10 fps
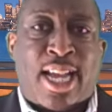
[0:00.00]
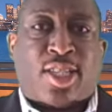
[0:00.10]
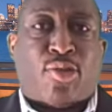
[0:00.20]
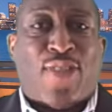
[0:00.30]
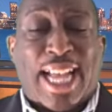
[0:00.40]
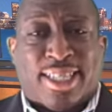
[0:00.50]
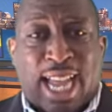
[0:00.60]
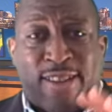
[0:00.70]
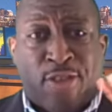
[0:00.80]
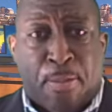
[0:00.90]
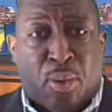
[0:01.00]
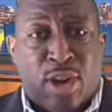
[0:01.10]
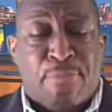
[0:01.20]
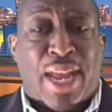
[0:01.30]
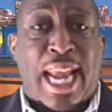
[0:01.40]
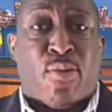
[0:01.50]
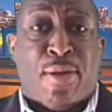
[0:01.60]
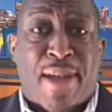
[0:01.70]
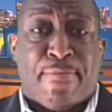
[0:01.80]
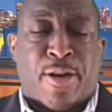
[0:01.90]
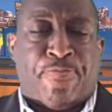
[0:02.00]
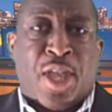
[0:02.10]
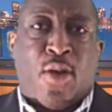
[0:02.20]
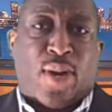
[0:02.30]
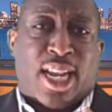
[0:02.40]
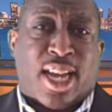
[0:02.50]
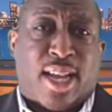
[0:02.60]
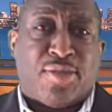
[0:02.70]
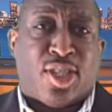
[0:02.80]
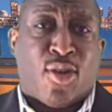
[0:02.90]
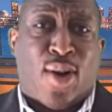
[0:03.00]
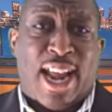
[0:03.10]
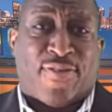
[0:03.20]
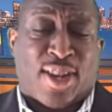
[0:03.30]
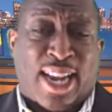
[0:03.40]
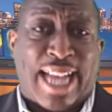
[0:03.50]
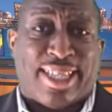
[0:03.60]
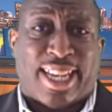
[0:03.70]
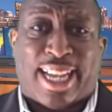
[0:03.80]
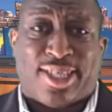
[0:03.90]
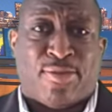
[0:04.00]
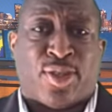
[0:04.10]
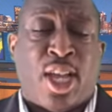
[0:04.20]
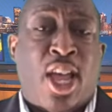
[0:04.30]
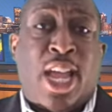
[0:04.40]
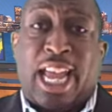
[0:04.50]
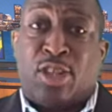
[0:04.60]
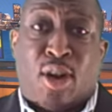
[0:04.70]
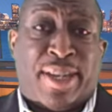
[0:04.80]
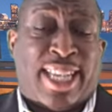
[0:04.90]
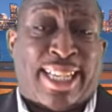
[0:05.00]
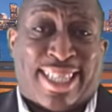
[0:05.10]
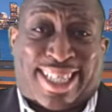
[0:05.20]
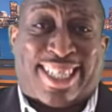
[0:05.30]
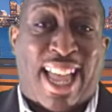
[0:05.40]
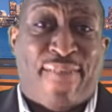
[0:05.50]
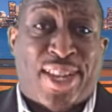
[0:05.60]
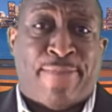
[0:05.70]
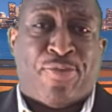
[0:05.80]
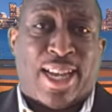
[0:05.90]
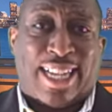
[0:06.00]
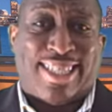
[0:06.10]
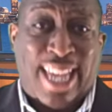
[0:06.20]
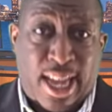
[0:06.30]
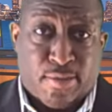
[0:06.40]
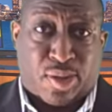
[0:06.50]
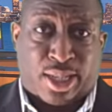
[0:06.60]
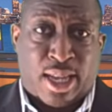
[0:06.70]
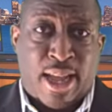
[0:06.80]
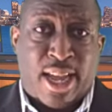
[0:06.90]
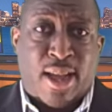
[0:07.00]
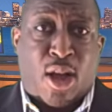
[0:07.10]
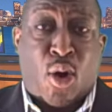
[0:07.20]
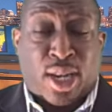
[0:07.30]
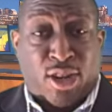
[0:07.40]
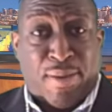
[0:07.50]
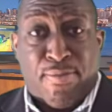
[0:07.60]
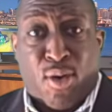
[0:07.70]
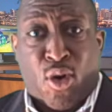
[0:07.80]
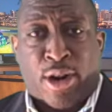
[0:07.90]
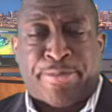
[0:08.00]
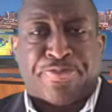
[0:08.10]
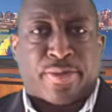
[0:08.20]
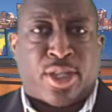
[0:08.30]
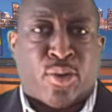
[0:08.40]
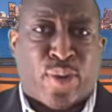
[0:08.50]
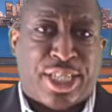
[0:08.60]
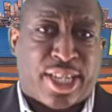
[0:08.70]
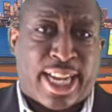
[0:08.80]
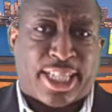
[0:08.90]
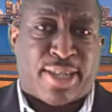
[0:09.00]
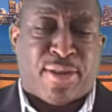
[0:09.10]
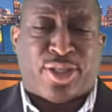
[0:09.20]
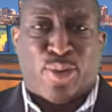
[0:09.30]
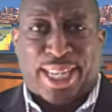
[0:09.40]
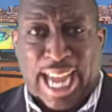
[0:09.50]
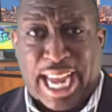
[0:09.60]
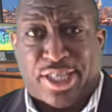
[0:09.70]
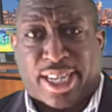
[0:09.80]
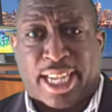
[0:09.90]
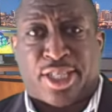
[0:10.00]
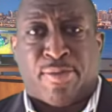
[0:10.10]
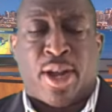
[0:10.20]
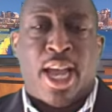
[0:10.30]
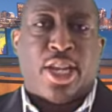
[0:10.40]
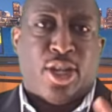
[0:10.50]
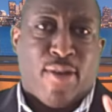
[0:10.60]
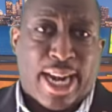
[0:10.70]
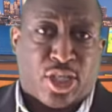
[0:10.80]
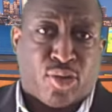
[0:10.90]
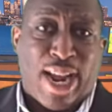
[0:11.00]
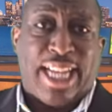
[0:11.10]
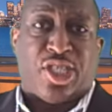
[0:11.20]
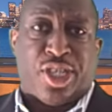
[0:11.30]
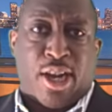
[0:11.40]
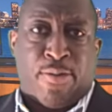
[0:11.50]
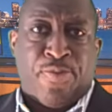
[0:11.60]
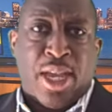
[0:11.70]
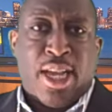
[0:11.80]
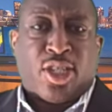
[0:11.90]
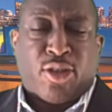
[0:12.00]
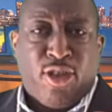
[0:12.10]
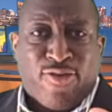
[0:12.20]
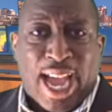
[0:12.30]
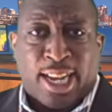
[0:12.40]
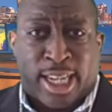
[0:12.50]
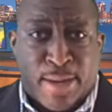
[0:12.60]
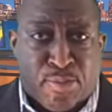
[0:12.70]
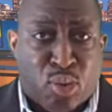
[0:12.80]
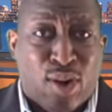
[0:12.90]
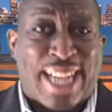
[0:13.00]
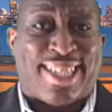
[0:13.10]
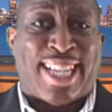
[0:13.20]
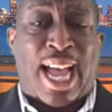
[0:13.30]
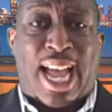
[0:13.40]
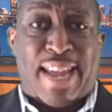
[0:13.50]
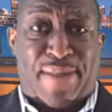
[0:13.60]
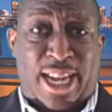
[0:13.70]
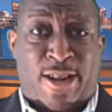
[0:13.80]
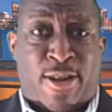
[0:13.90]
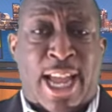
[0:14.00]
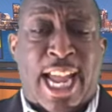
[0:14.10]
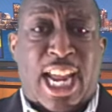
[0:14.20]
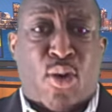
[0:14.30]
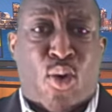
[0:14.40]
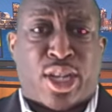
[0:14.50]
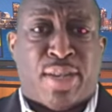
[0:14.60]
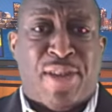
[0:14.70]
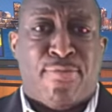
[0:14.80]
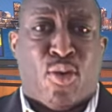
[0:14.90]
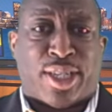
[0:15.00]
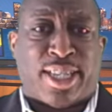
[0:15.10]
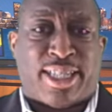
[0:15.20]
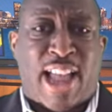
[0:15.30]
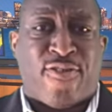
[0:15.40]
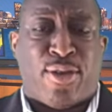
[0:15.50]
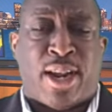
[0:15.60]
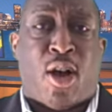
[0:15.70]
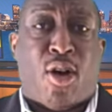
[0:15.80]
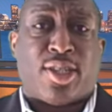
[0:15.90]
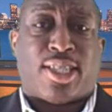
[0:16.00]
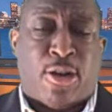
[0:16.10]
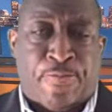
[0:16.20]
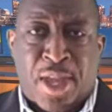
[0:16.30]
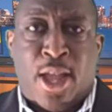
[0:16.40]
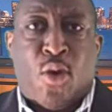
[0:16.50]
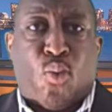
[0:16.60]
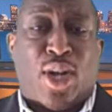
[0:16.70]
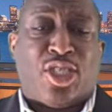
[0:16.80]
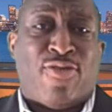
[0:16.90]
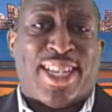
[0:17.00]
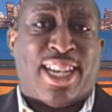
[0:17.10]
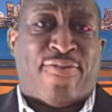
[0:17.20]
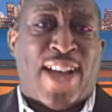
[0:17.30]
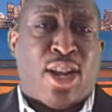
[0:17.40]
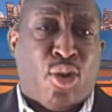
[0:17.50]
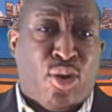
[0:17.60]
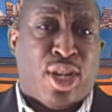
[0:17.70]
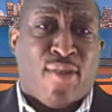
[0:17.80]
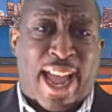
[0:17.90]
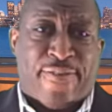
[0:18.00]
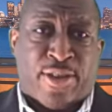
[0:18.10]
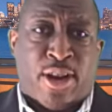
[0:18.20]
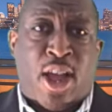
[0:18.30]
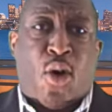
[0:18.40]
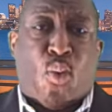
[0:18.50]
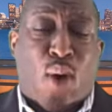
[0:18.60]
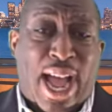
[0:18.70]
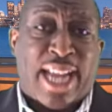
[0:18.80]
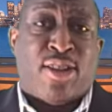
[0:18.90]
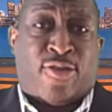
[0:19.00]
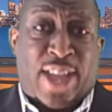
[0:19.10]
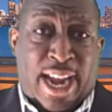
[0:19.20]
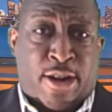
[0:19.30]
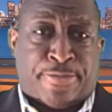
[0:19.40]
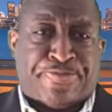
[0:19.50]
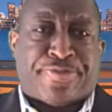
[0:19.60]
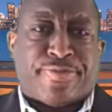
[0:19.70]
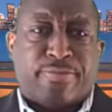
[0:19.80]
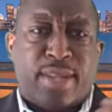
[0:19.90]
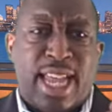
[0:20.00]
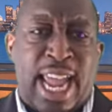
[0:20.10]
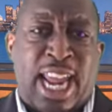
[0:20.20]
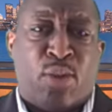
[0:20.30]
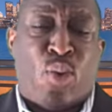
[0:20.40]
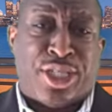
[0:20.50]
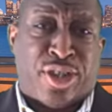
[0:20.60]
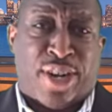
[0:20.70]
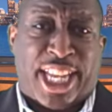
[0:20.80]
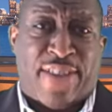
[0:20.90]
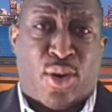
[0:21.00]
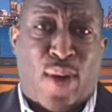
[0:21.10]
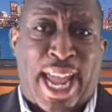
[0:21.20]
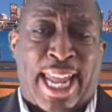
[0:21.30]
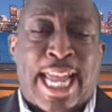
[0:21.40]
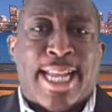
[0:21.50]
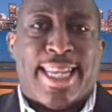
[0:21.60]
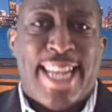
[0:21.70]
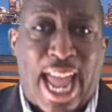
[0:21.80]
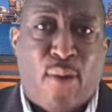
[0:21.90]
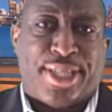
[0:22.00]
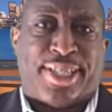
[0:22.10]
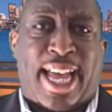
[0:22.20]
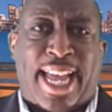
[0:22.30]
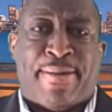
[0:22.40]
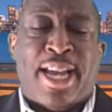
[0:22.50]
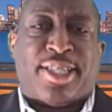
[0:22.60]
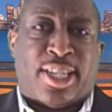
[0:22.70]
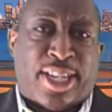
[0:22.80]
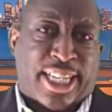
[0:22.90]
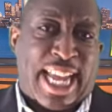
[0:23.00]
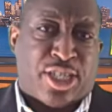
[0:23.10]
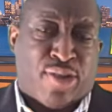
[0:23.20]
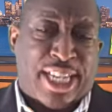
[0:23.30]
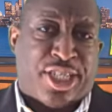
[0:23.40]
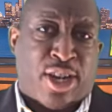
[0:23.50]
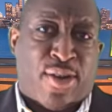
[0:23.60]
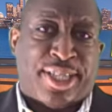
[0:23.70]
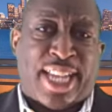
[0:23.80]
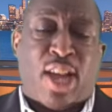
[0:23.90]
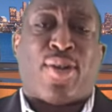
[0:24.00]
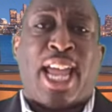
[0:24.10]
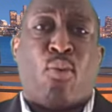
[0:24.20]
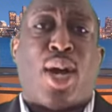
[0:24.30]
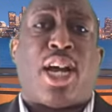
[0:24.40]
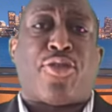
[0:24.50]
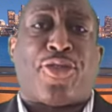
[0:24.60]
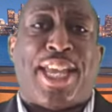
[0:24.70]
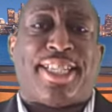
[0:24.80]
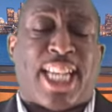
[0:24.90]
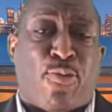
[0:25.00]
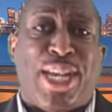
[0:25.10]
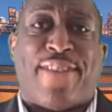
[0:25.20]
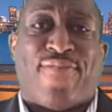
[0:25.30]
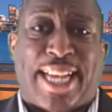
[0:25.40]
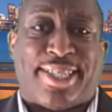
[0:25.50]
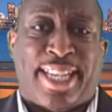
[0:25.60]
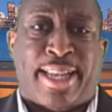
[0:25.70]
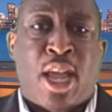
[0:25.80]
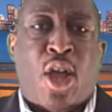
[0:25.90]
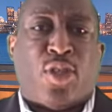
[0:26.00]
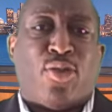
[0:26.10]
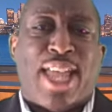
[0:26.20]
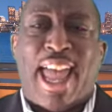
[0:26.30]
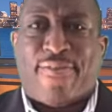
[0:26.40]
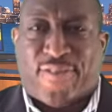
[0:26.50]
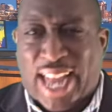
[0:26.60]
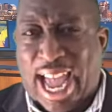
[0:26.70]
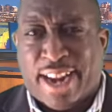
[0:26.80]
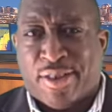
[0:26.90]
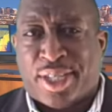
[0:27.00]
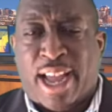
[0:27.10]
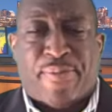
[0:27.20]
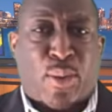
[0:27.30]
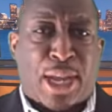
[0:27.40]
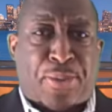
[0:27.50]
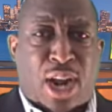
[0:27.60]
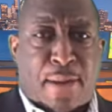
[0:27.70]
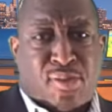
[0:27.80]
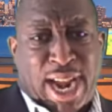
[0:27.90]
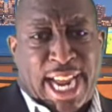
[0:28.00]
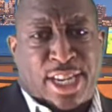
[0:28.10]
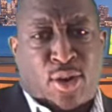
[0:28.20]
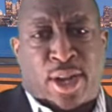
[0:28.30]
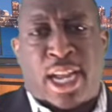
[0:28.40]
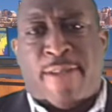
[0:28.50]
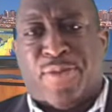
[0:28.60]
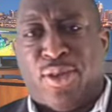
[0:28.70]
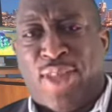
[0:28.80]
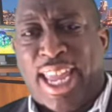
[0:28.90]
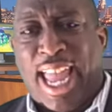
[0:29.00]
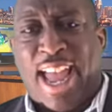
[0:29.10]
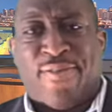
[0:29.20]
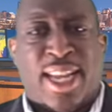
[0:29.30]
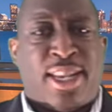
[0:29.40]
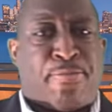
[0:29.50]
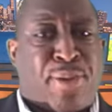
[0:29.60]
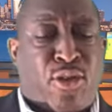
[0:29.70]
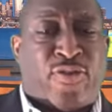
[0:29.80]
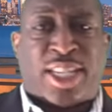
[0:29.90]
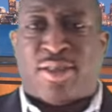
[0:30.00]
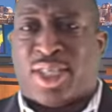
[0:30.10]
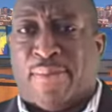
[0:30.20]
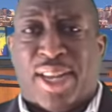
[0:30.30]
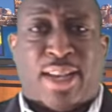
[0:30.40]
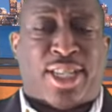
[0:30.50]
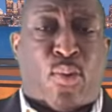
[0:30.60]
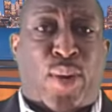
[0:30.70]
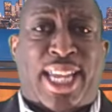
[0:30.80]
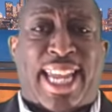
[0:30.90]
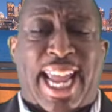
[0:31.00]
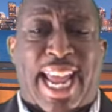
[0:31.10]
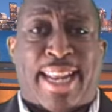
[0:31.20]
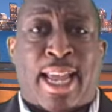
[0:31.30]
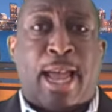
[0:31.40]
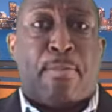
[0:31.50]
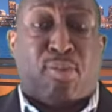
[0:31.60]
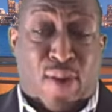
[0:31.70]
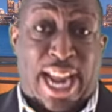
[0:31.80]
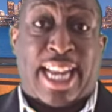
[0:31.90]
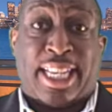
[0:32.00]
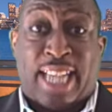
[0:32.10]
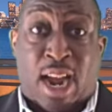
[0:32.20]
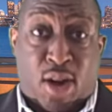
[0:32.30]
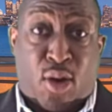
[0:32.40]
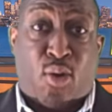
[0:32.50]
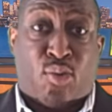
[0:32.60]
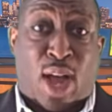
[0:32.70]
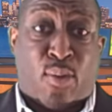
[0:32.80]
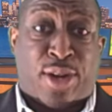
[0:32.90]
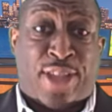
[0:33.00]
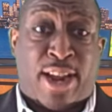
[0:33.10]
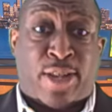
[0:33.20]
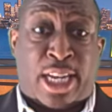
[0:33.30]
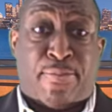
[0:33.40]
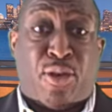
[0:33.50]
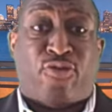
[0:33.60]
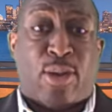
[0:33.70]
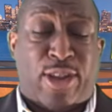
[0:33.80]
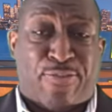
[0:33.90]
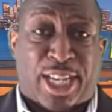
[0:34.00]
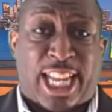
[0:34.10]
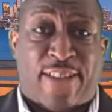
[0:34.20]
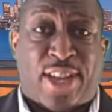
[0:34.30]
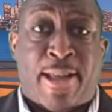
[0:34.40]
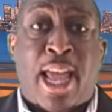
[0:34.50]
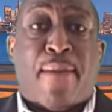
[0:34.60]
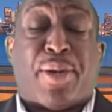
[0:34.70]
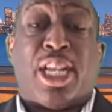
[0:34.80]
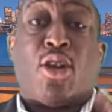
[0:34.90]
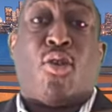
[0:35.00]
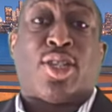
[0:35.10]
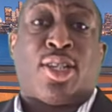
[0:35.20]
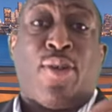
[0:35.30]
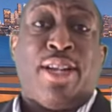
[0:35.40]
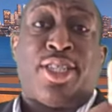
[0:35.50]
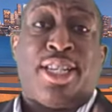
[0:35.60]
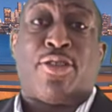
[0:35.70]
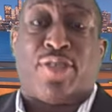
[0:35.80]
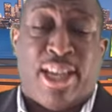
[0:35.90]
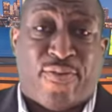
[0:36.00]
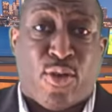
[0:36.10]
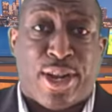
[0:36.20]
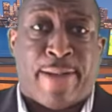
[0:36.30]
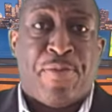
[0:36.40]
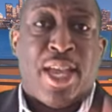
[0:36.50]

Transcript: So that's kind of the pre-planning. Remember, when it comes to going after clients and customers, it normally takes us 7 attempts or a little bit more to reach a customer, to engage a customer. You're at a trade show, so you've got to compress time here in order to be more successful here. Also, once you identify who you're after, why you're there, and what you're going to give away, now it's time to look at that trade show and say, okay, what other things can we invest in? Do they have flyers that we can put our brand on? Do they have in the booth, is there something else that we can brand as our own while we're there in the booth that we've been given? But then also, here's another tip for you.